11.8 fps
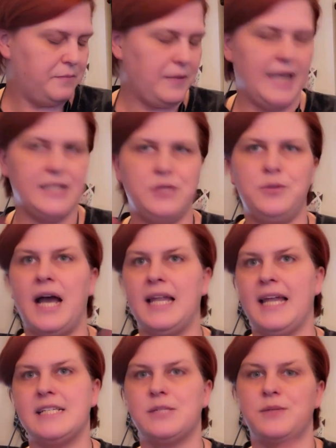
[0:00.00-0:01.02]
do not
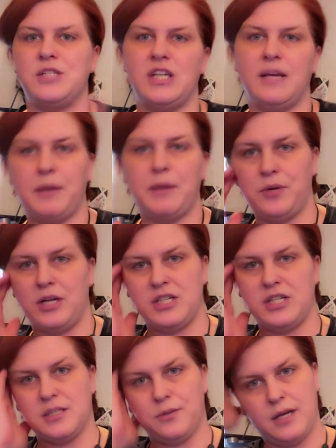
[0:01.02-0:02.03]
like switching my
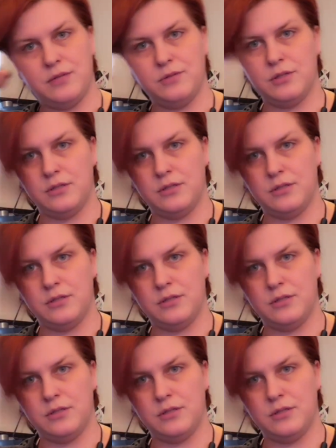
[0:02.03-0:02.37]
projects around.